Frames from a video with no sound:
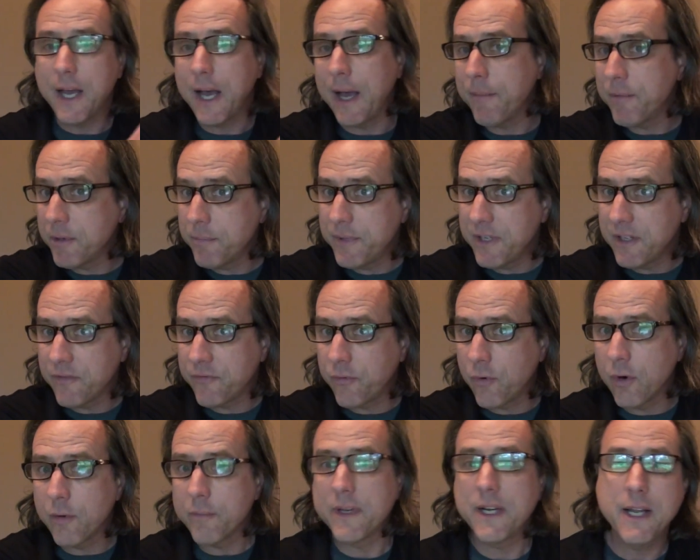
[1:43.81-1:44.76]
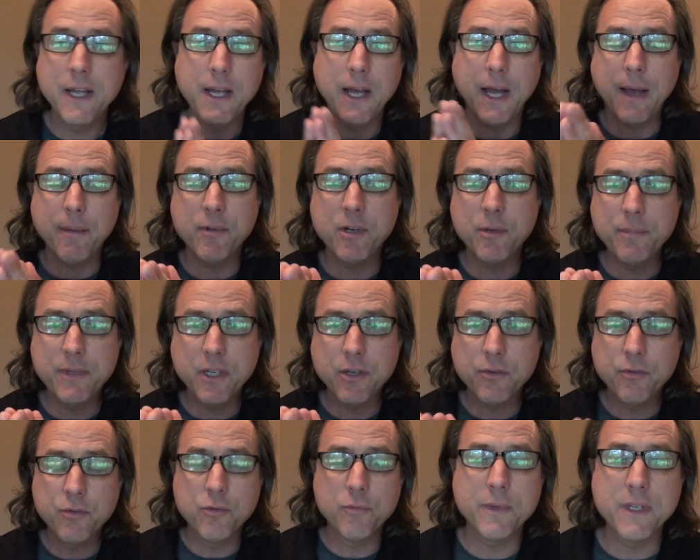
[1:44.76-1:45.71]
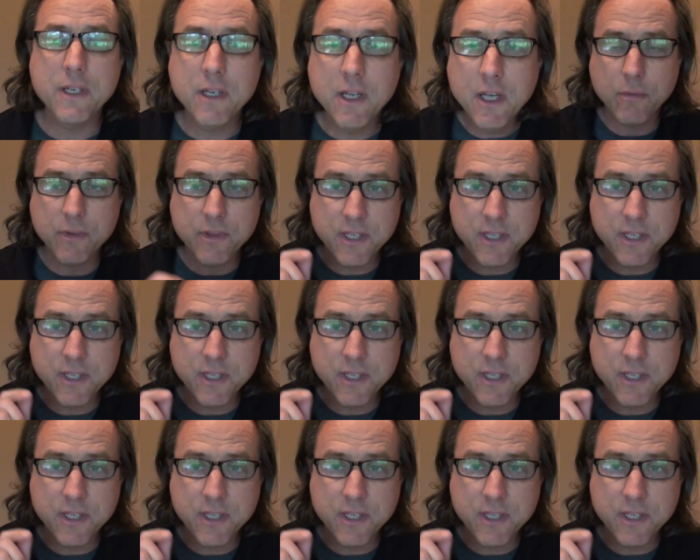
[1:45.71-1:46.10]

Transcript: I'm going to be a foreman. I'm going to be a crewman.